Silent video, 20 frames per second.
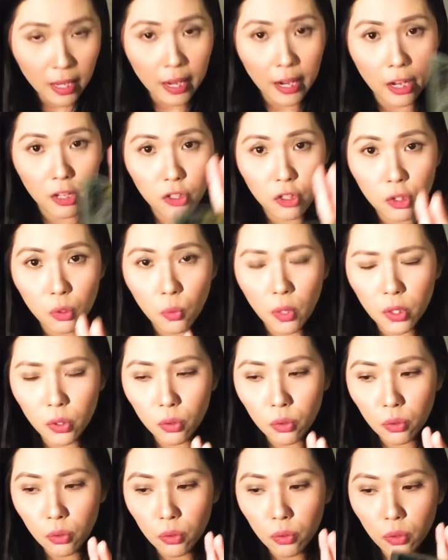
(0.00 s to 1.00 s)
I just want
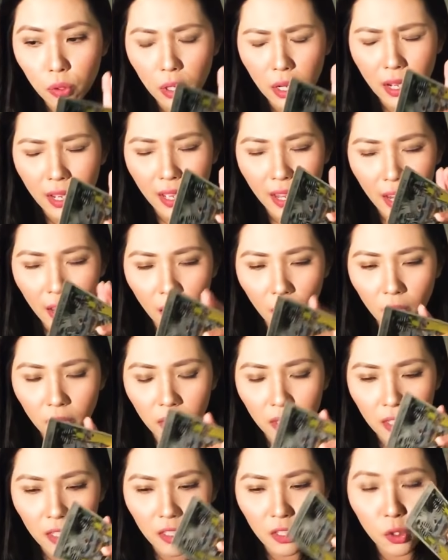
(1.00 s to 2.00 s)
to add on
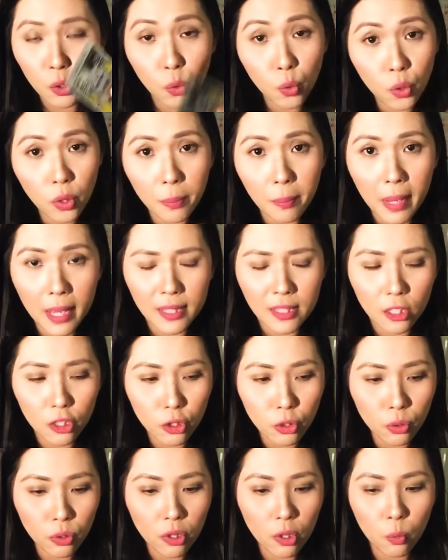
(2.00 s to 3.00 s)
this good message
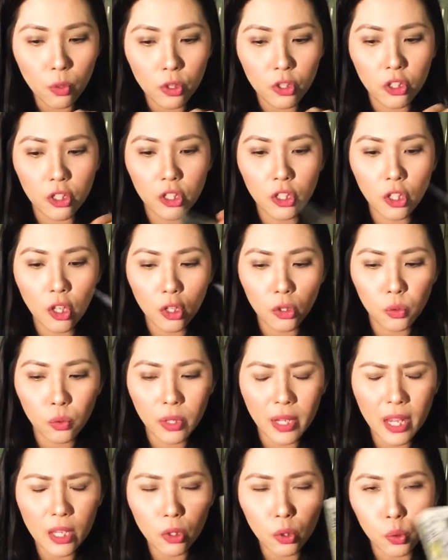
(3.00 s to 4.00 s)
to you, which is not to
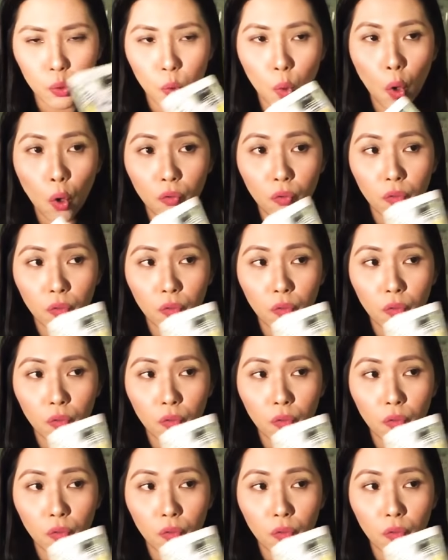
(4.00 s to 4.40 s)
get too